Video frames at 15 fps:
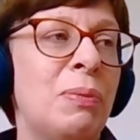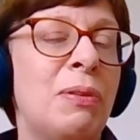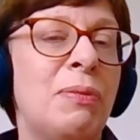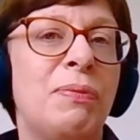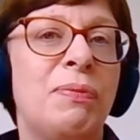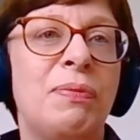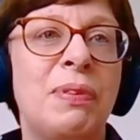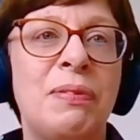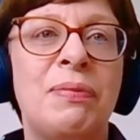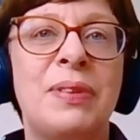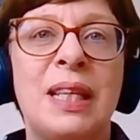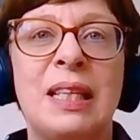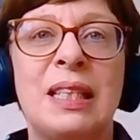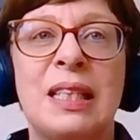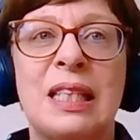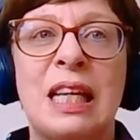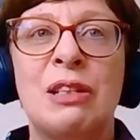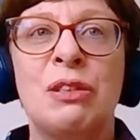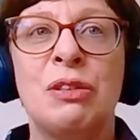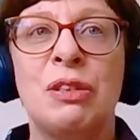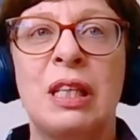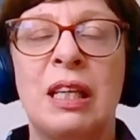from the 15th
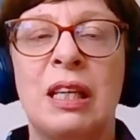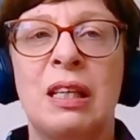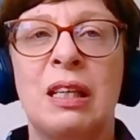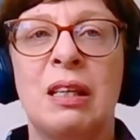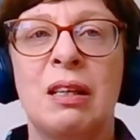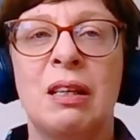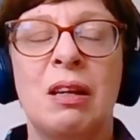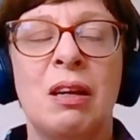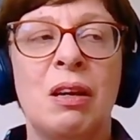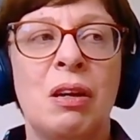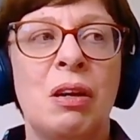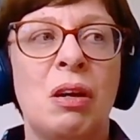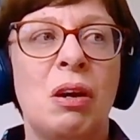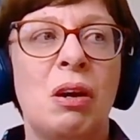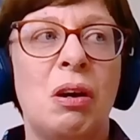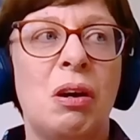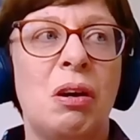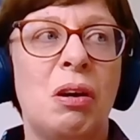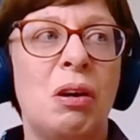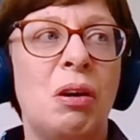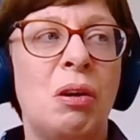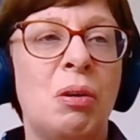century
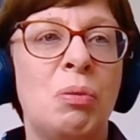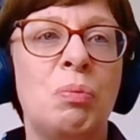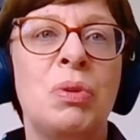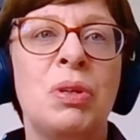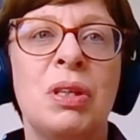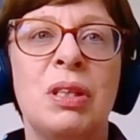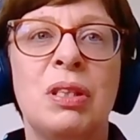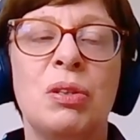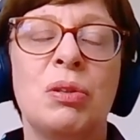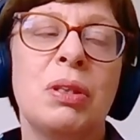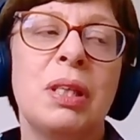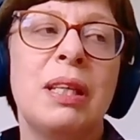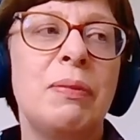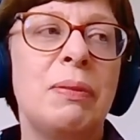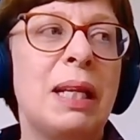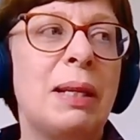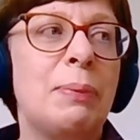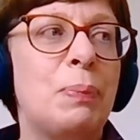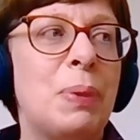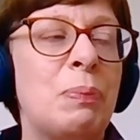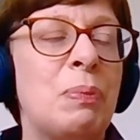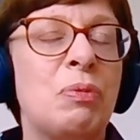onwards, or even
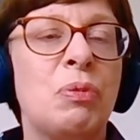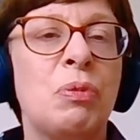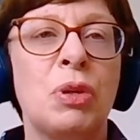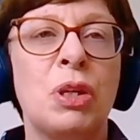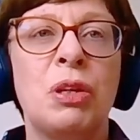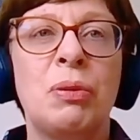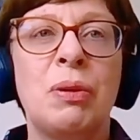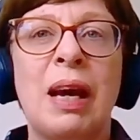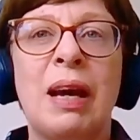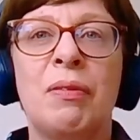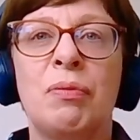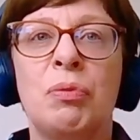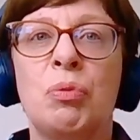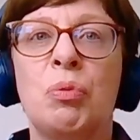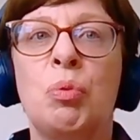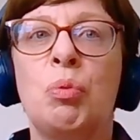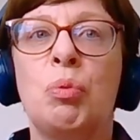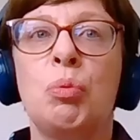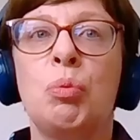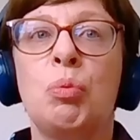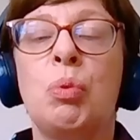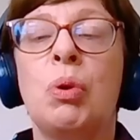a bit before, you have
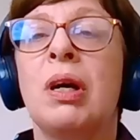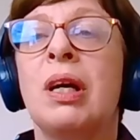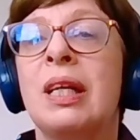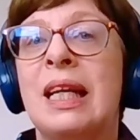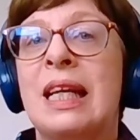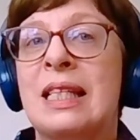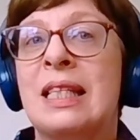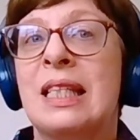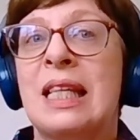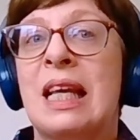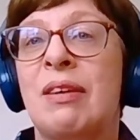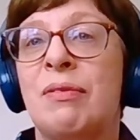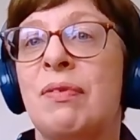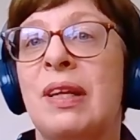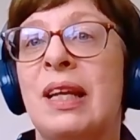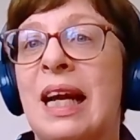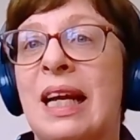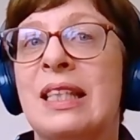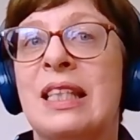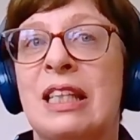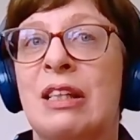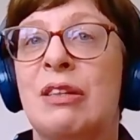word lists, say, for
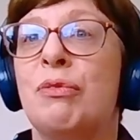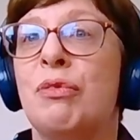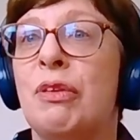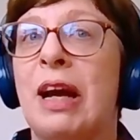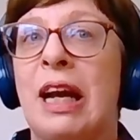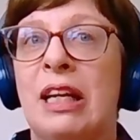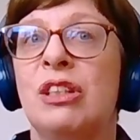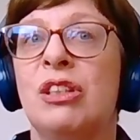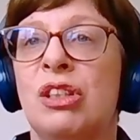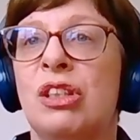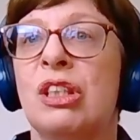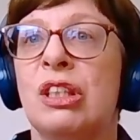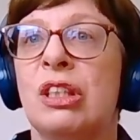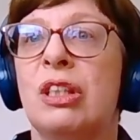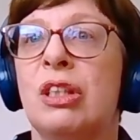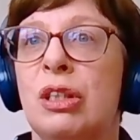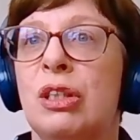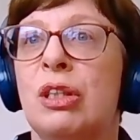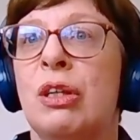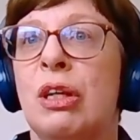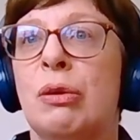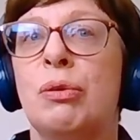Latin and French. And,
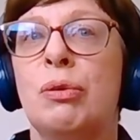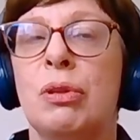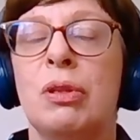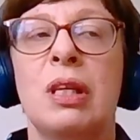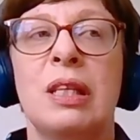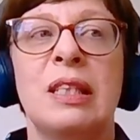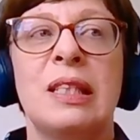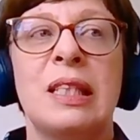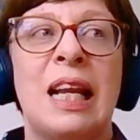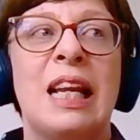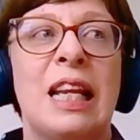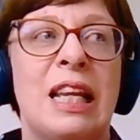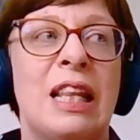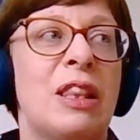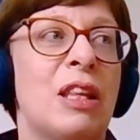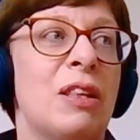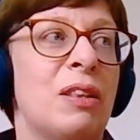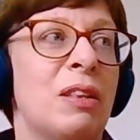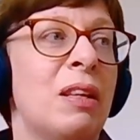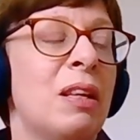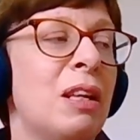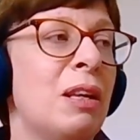you know, it's clear
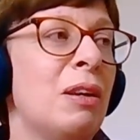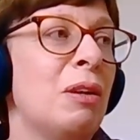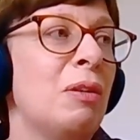that